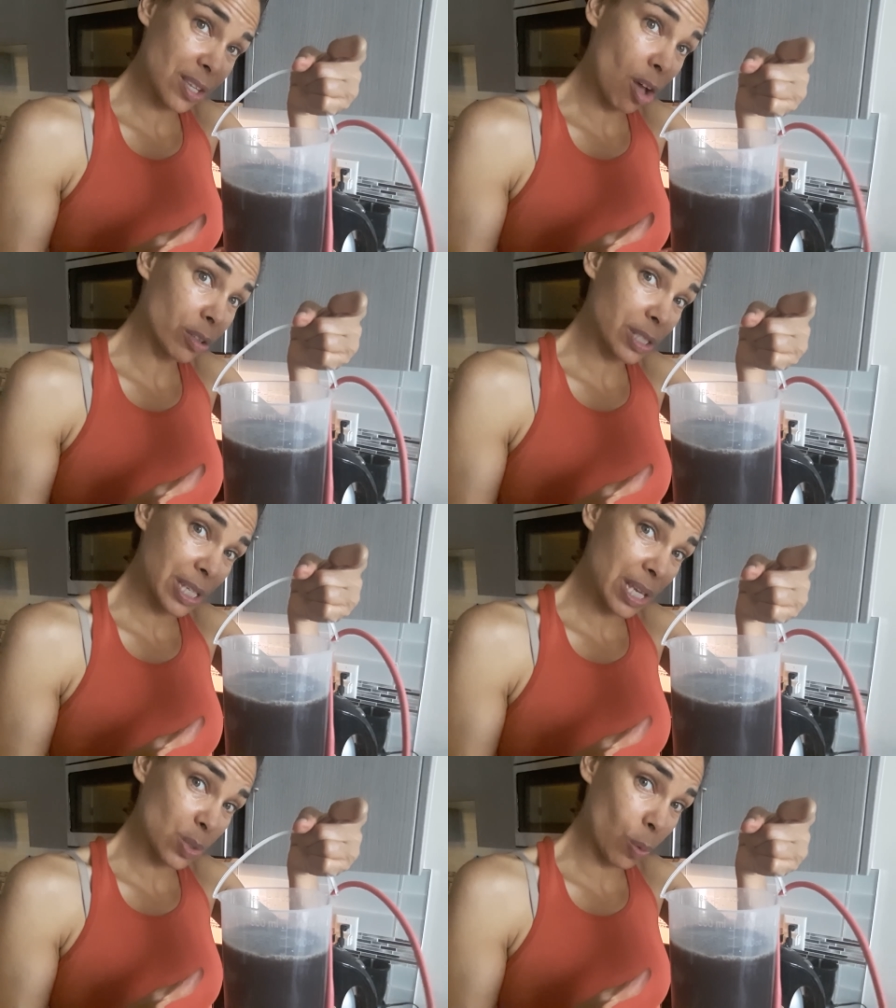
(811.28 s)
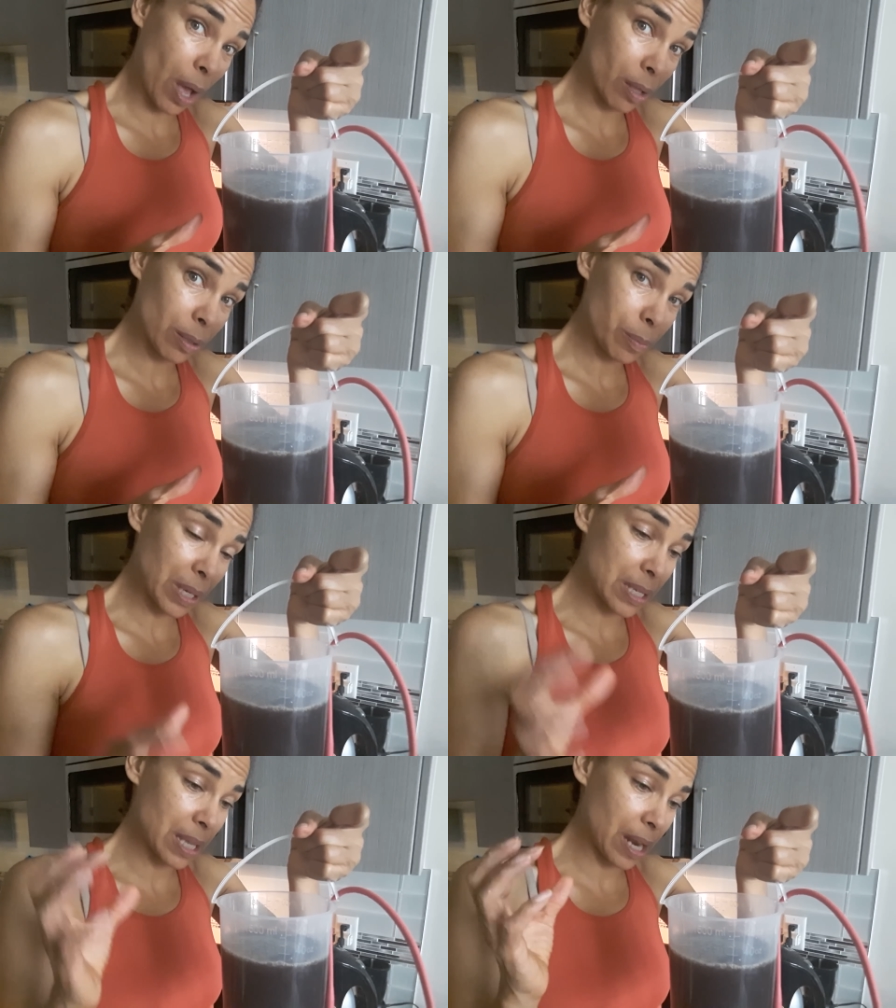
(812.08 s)
salt as well
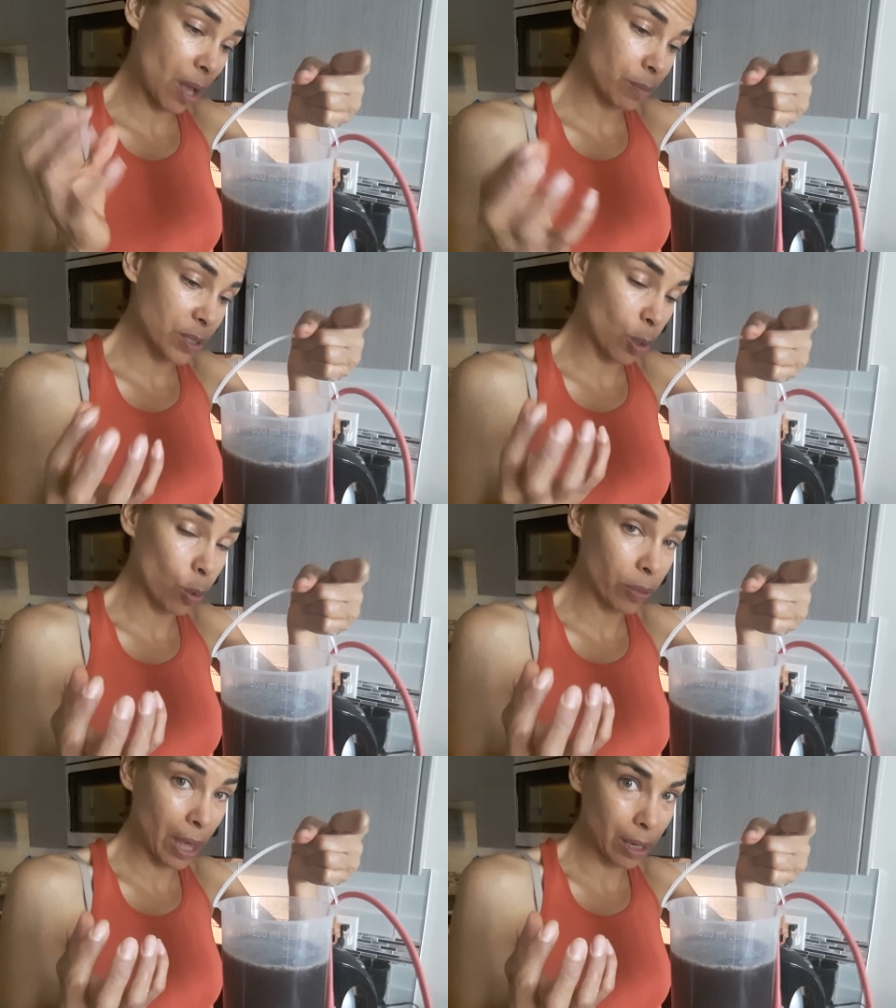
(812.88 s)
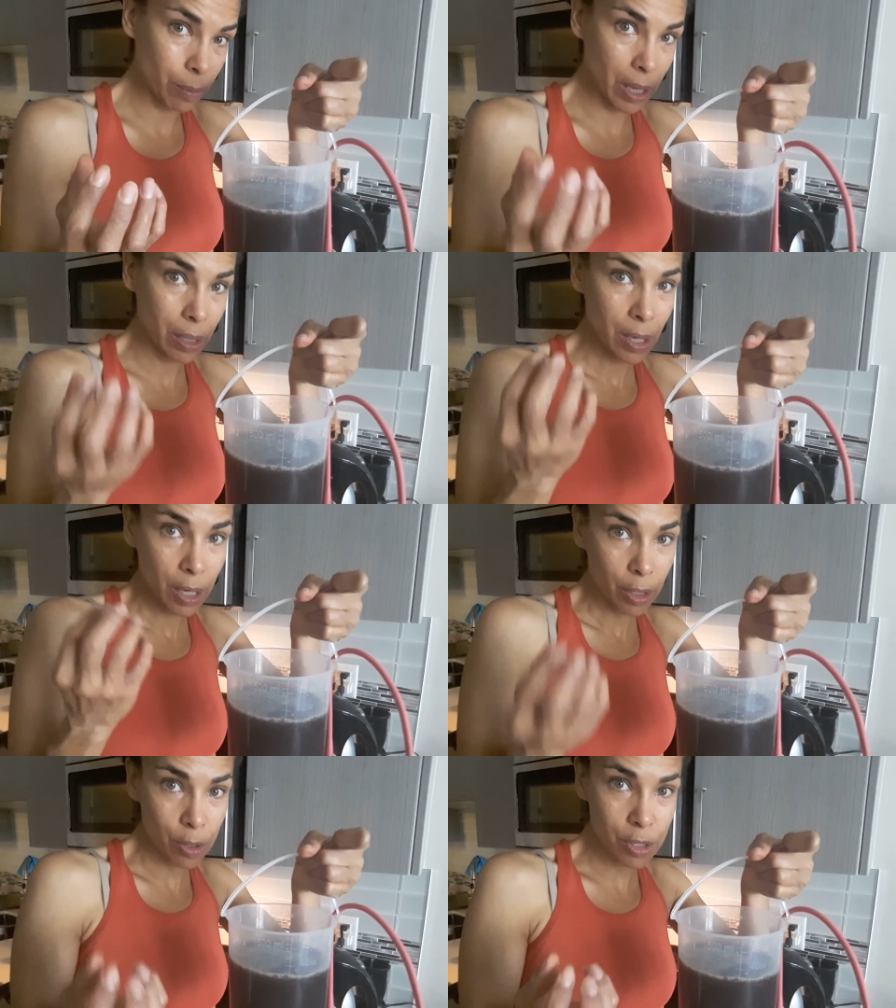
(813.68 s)
because it helps to hold the enema.
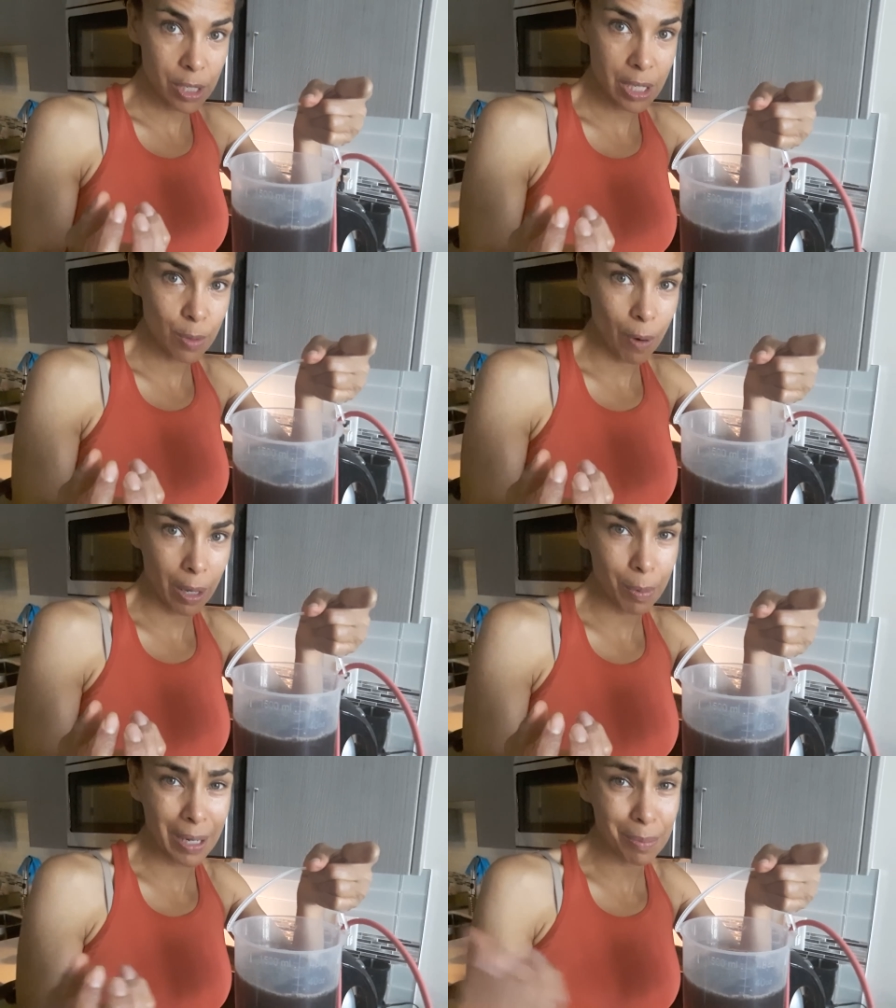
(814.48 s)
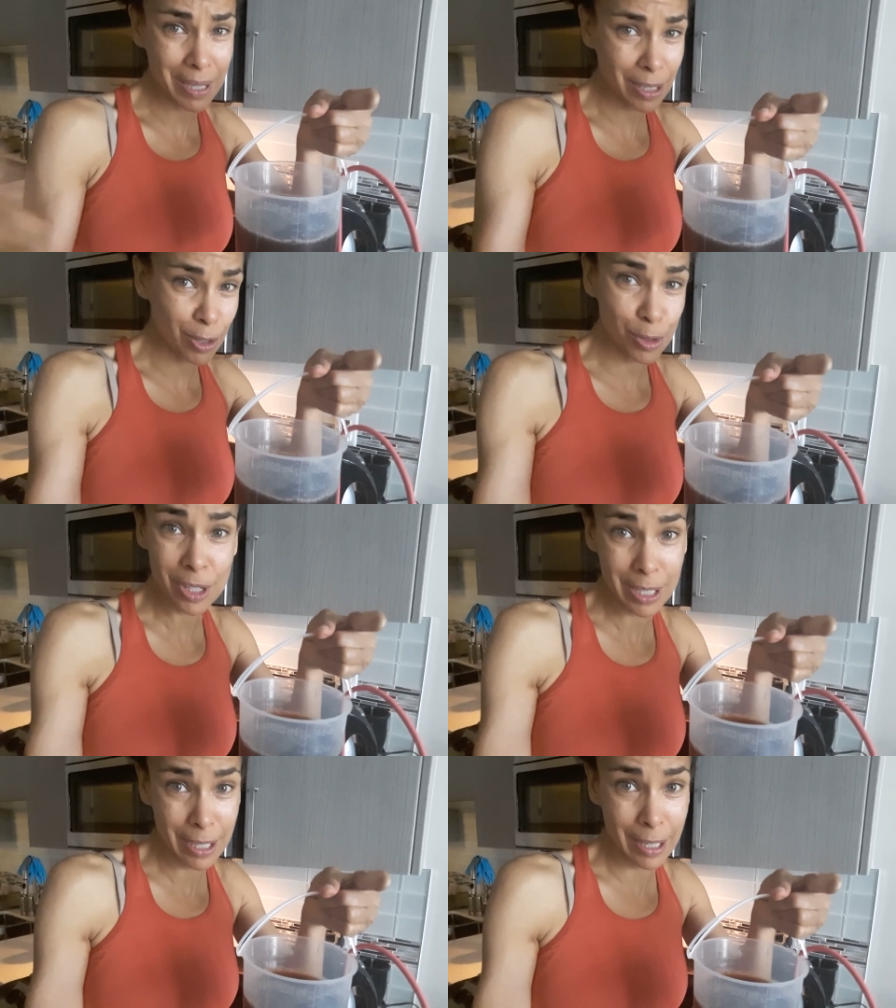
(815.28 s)
Gerson doesn't recommend it, but
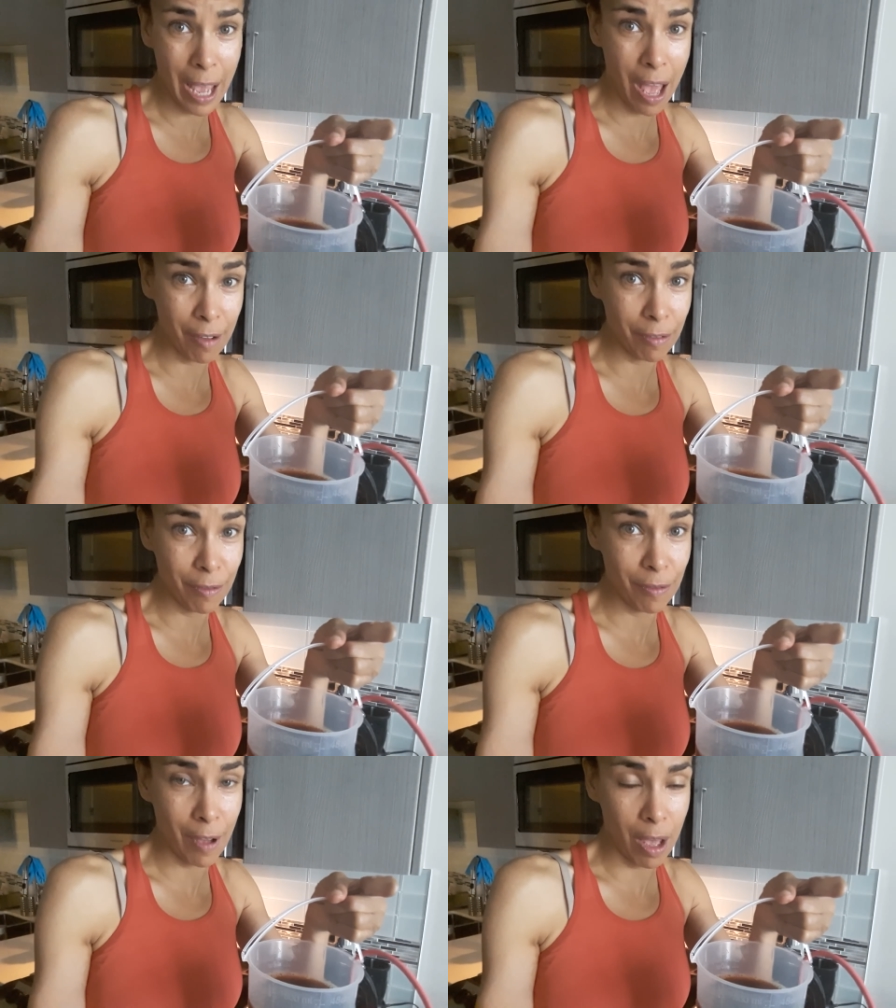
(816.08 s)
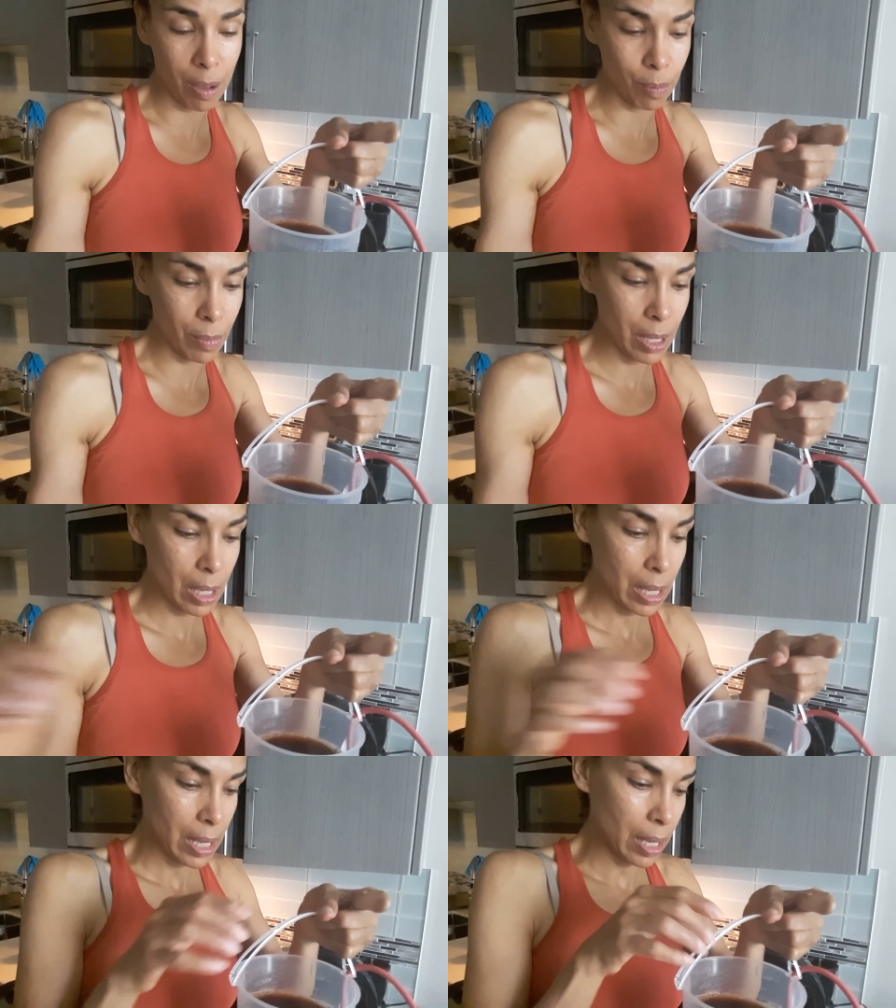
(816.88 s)
Gerson didn't have
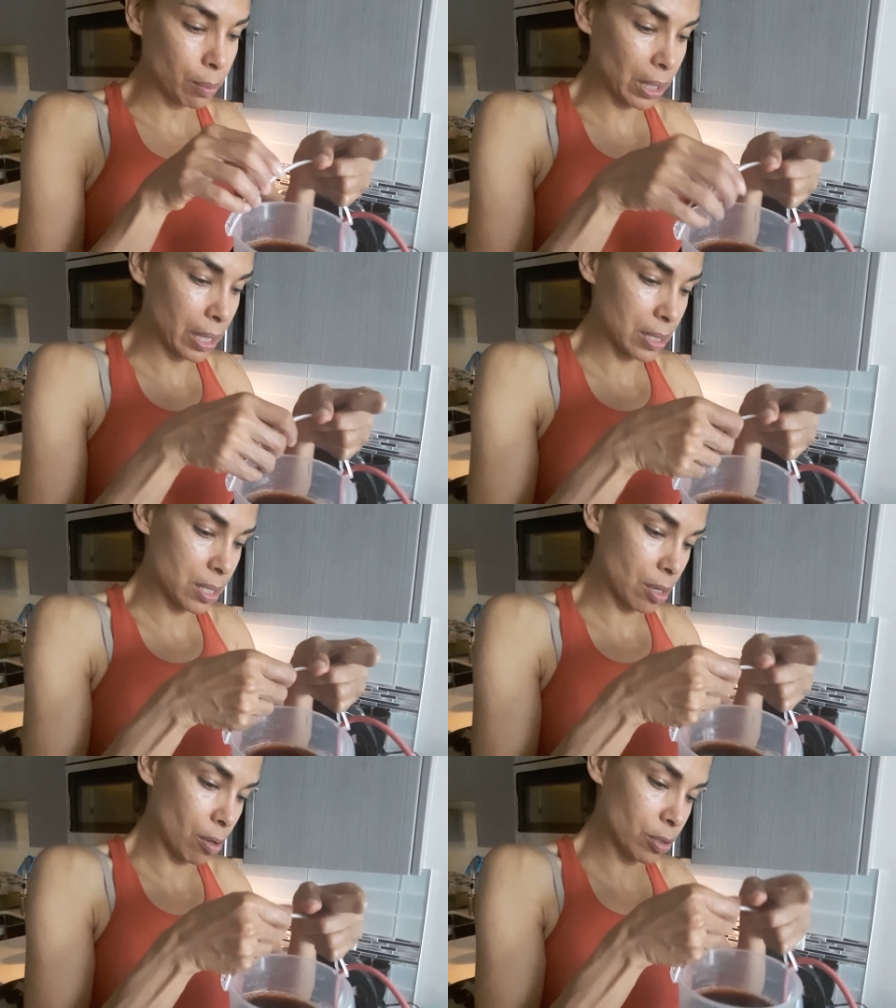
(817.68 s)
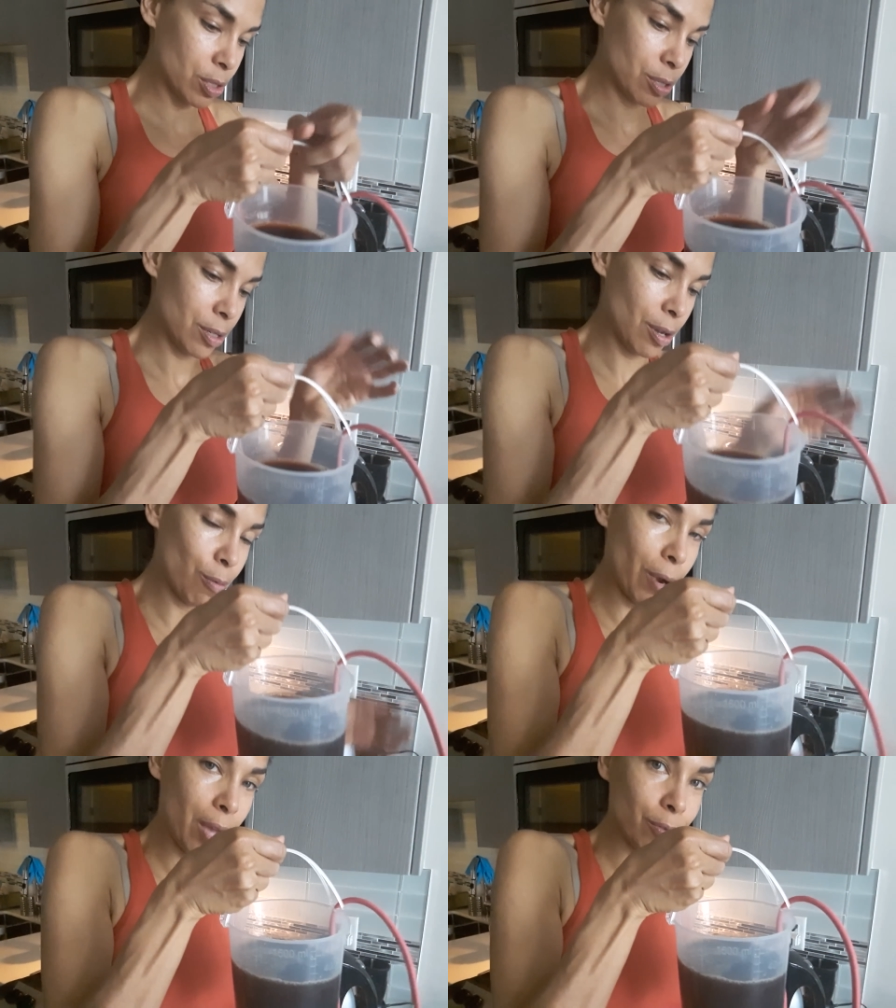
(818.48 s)
Himalayan salt
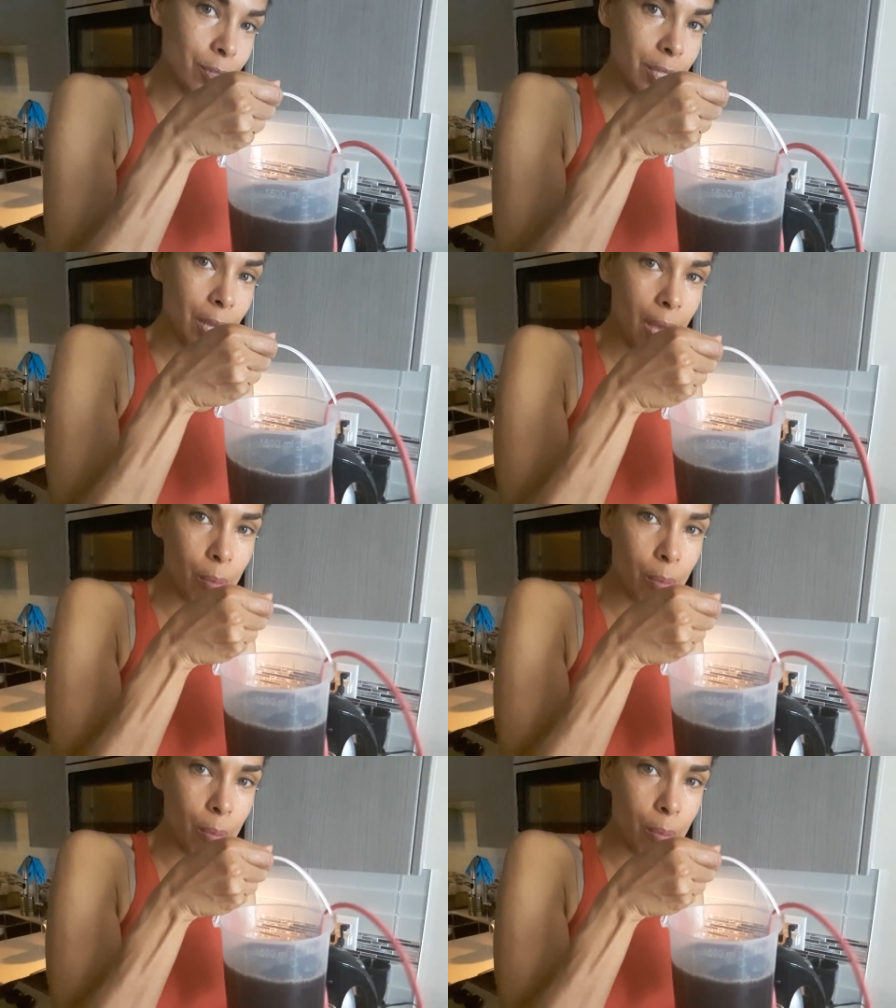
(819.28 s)
around.